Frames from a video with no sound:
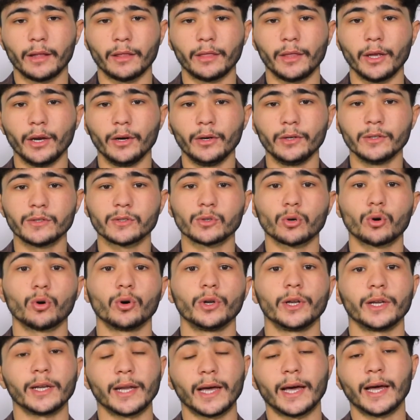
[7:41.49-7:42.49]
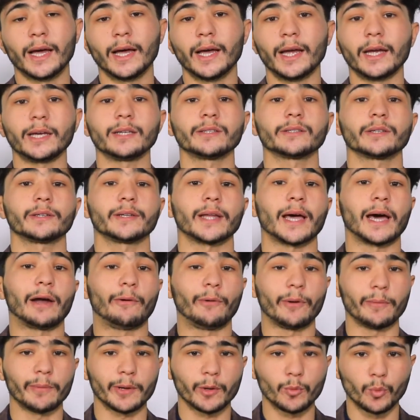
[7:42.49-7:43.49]
There's ghunna is an
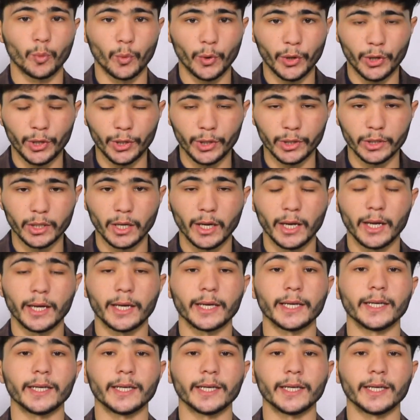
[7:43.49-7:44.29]
Arabic word.